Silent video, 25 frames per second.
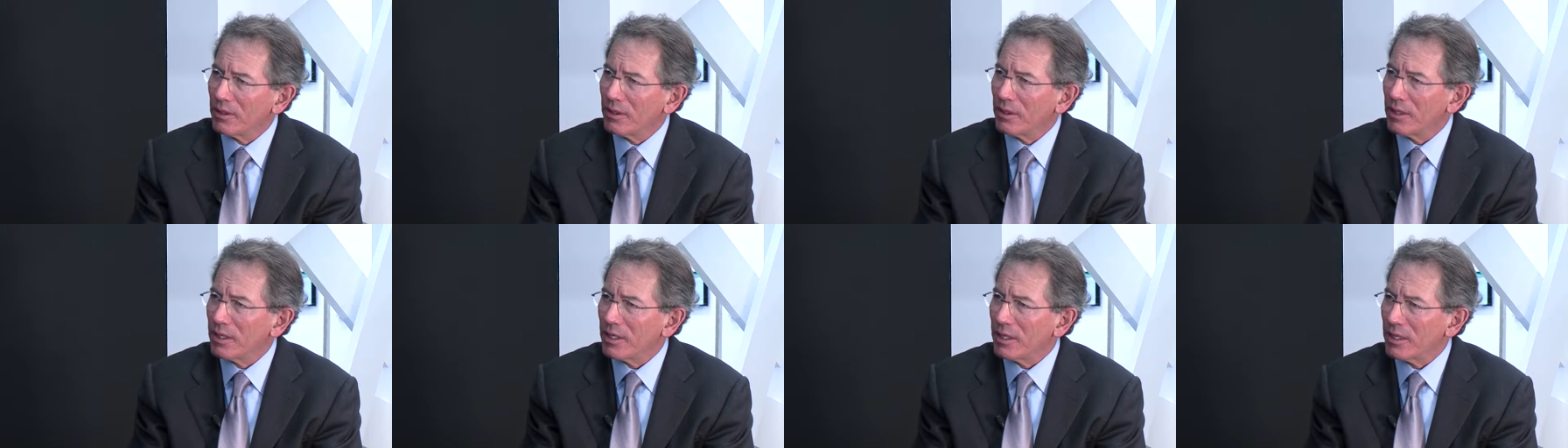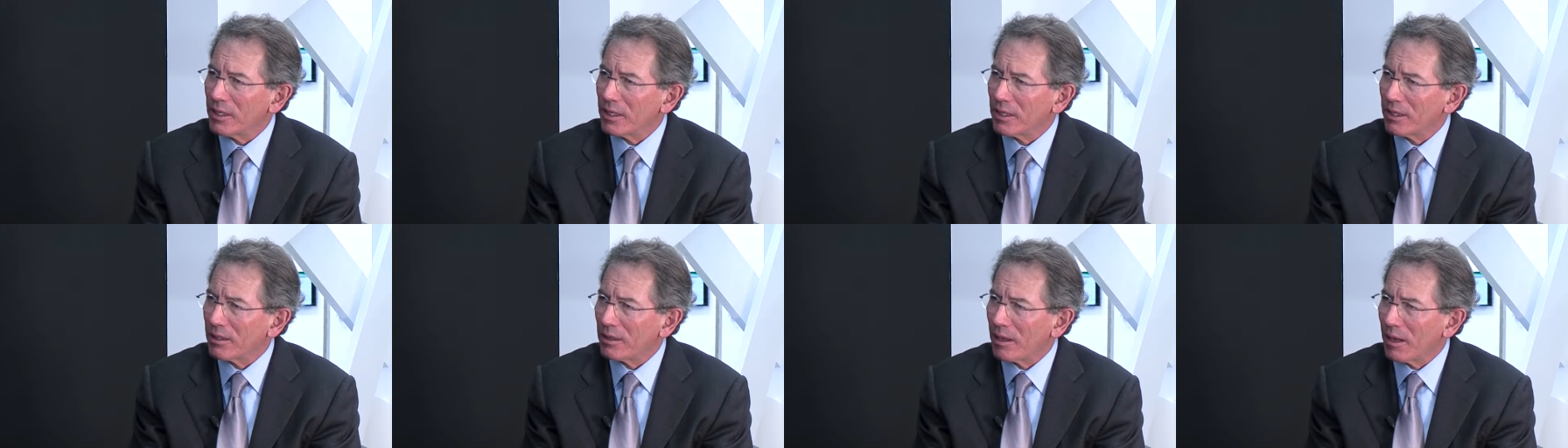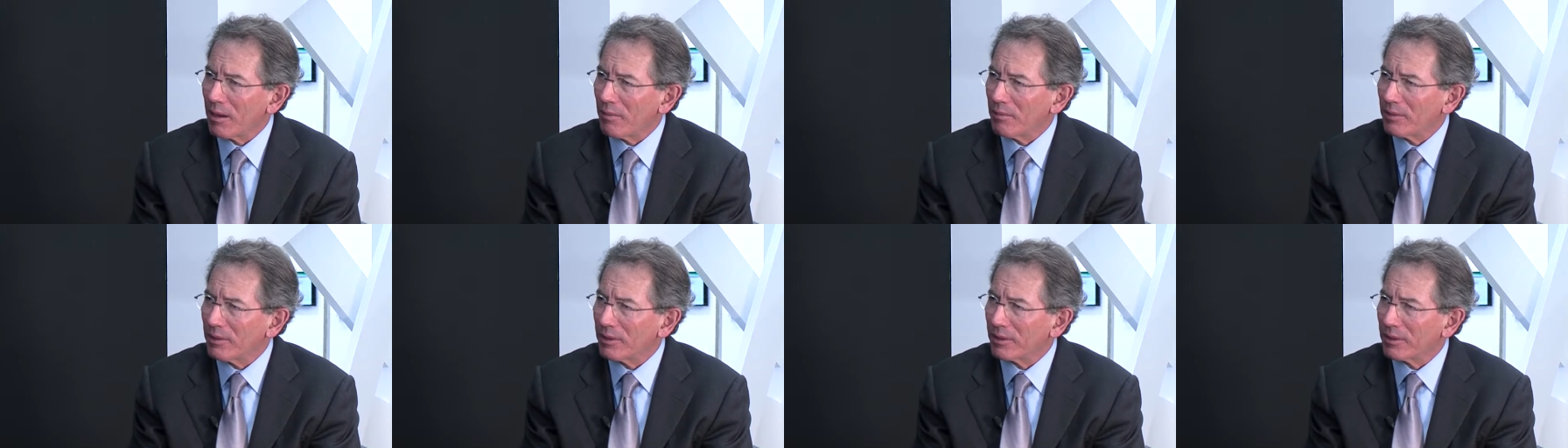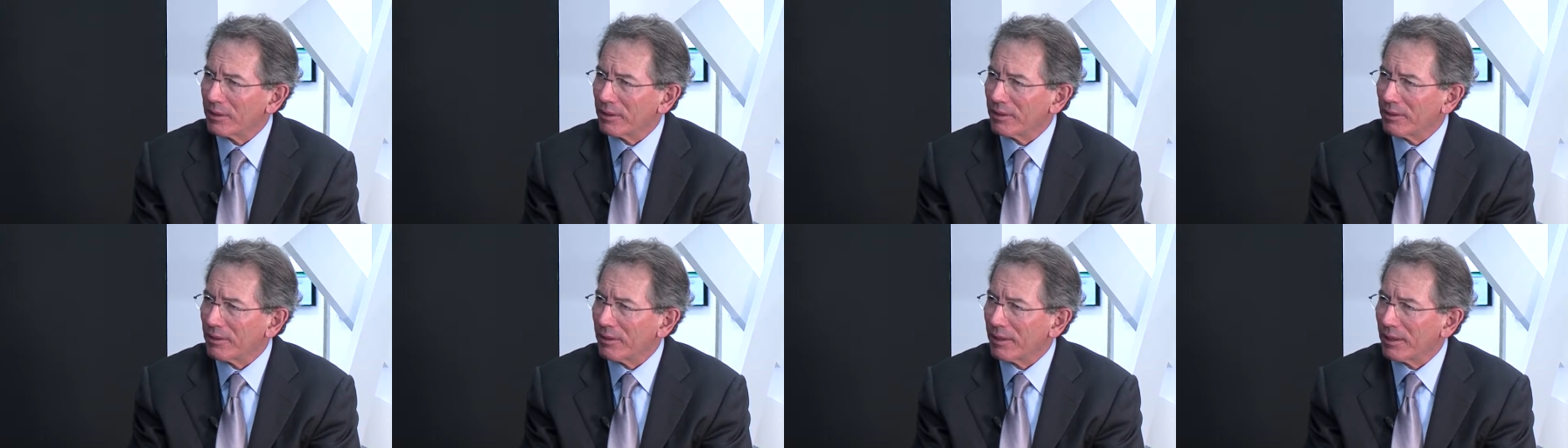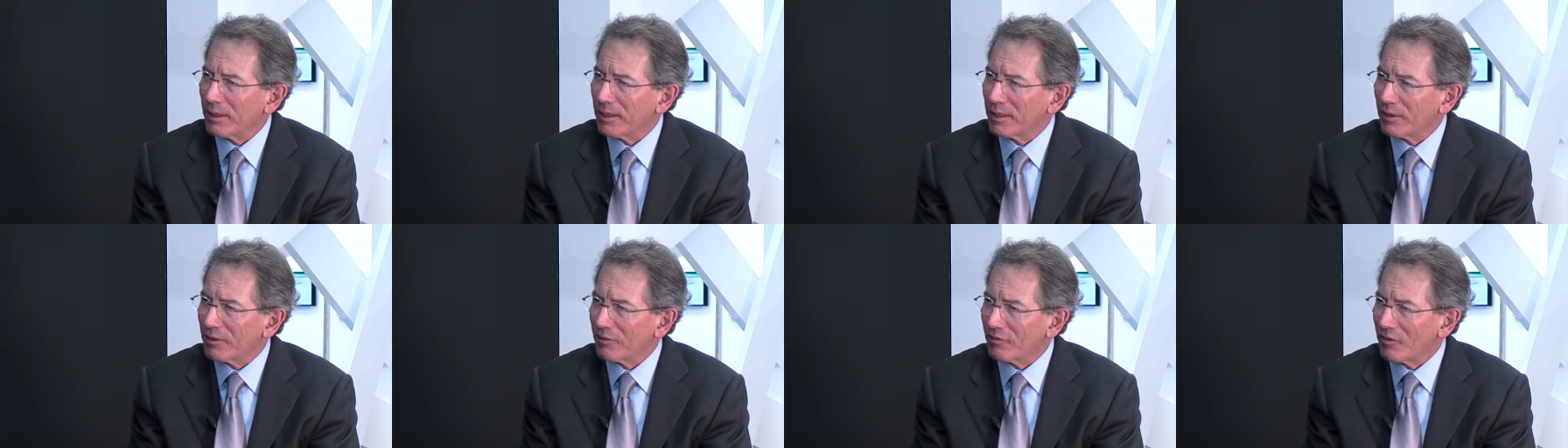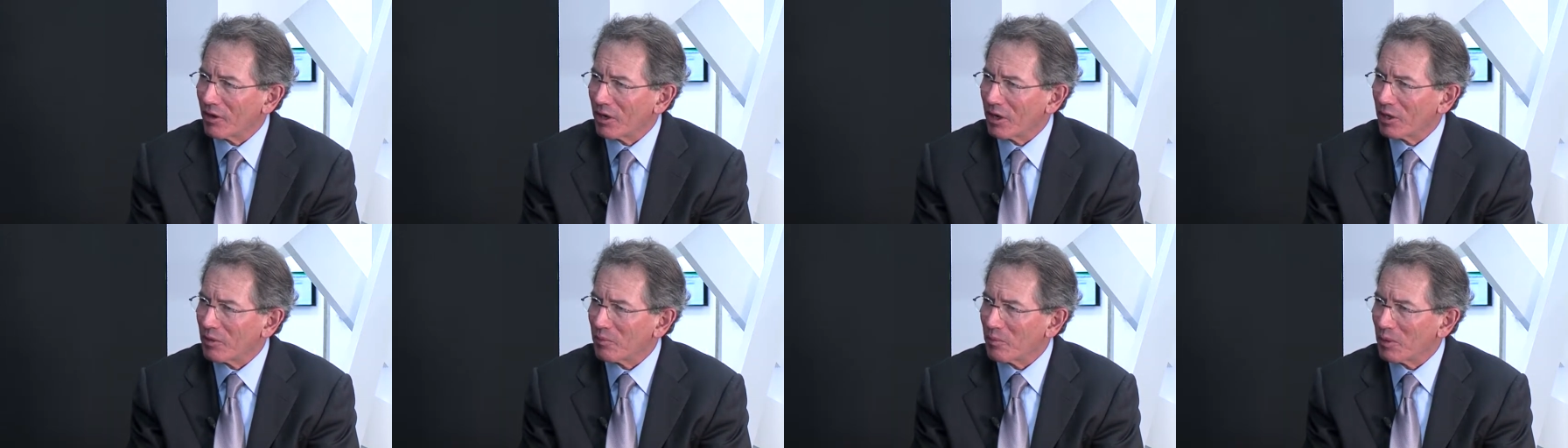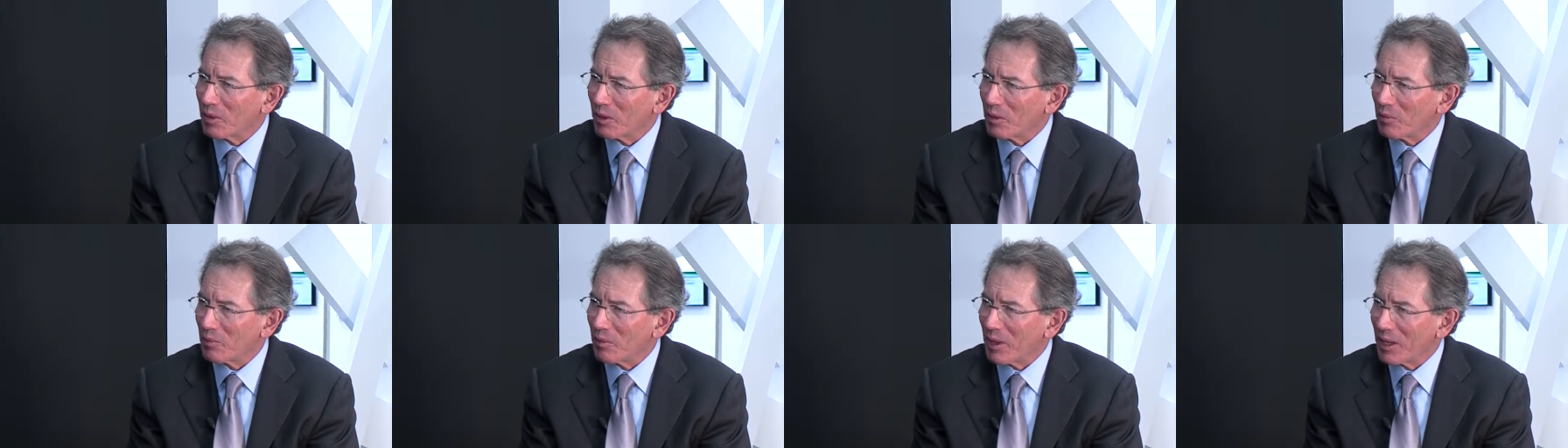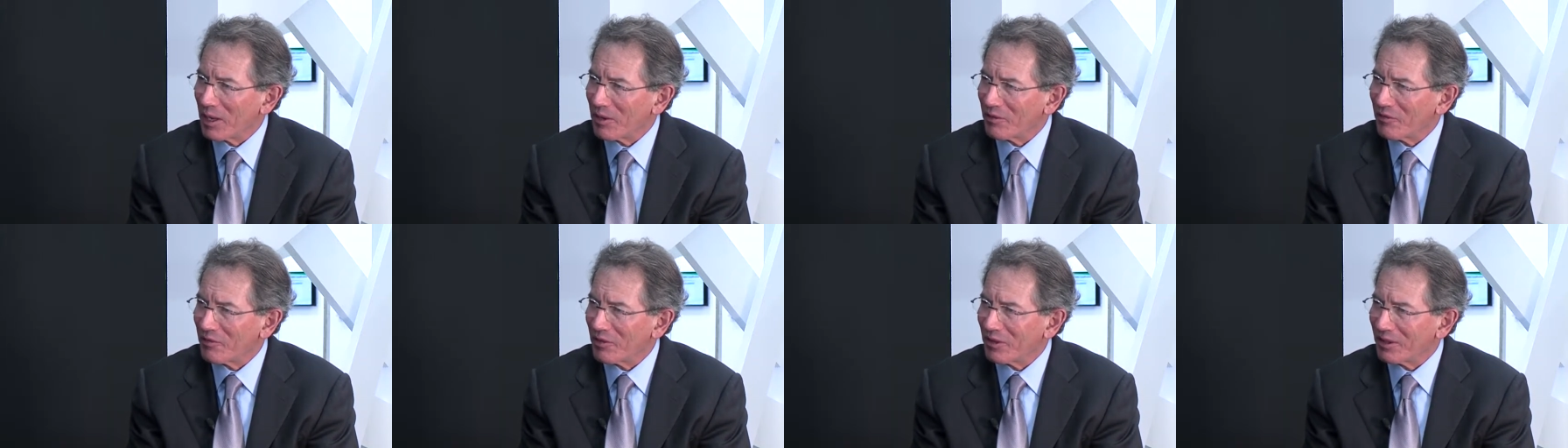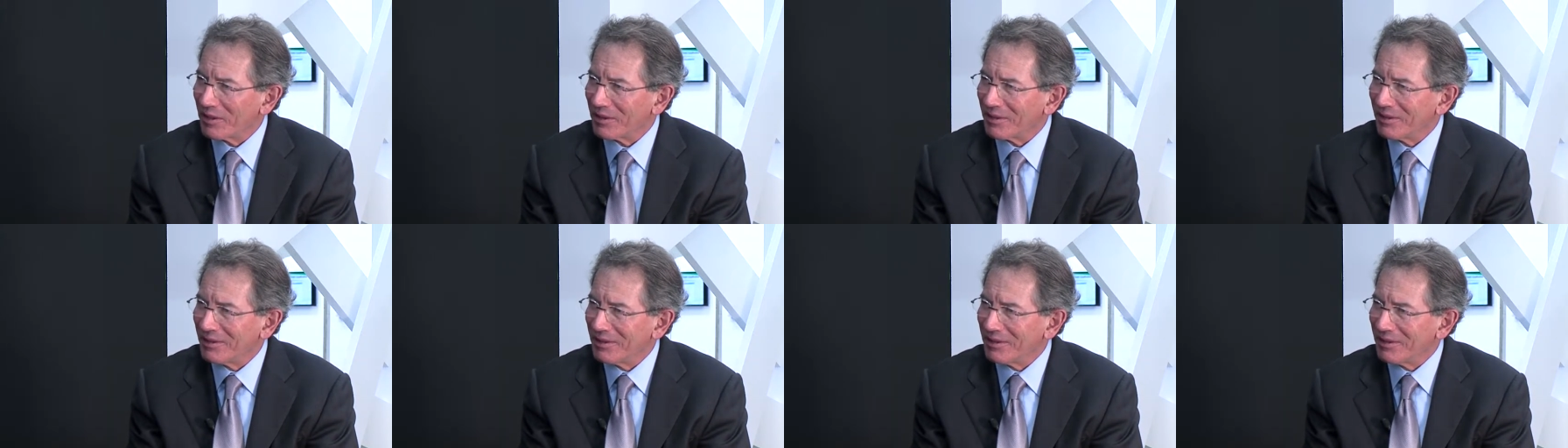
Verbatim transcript: economic, and environmental benefit.